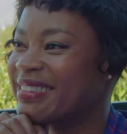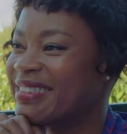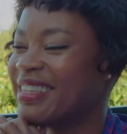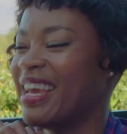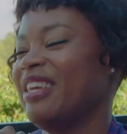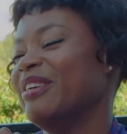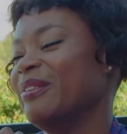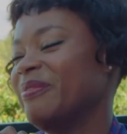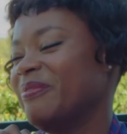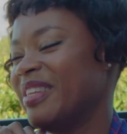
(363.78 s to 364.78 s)
Thank
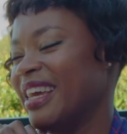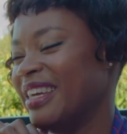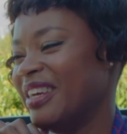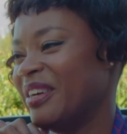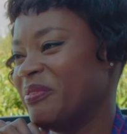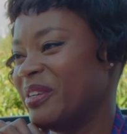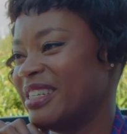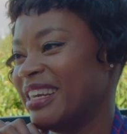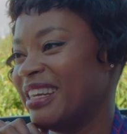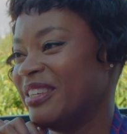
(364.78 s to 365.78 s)
you. Thank you.
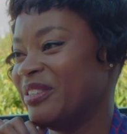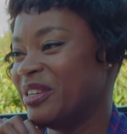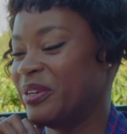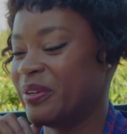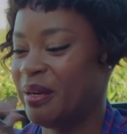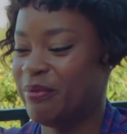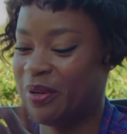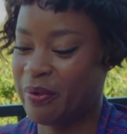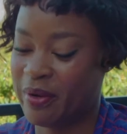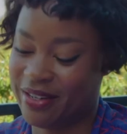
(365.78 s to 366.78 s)
Appreciate it. You too. Keep
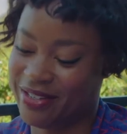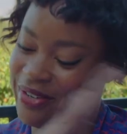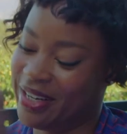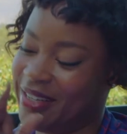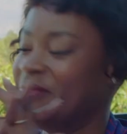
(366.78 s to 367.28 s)
doing what you're doing.